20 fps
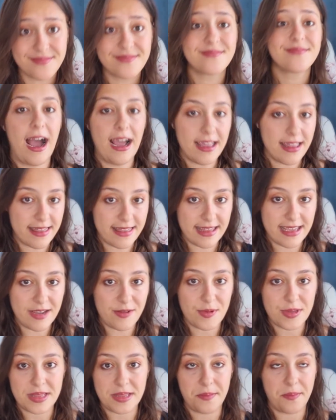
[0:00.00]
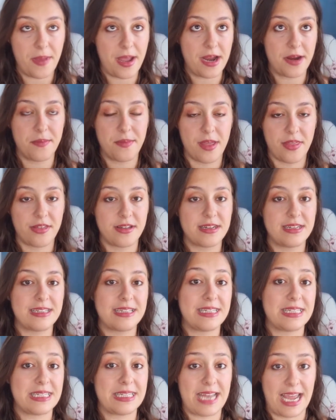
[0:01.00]
I think what the Mayr method
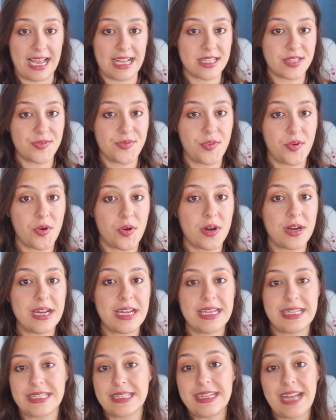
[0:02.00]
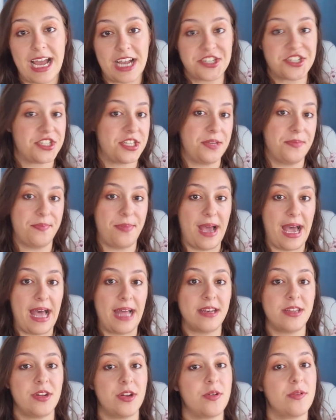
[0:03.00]
stands for isn't actually
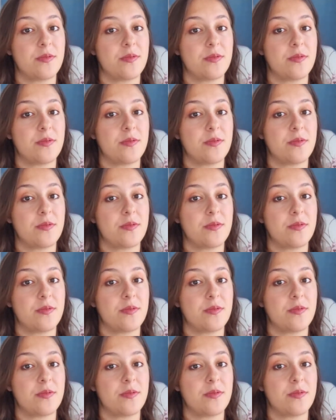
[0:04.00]
bad,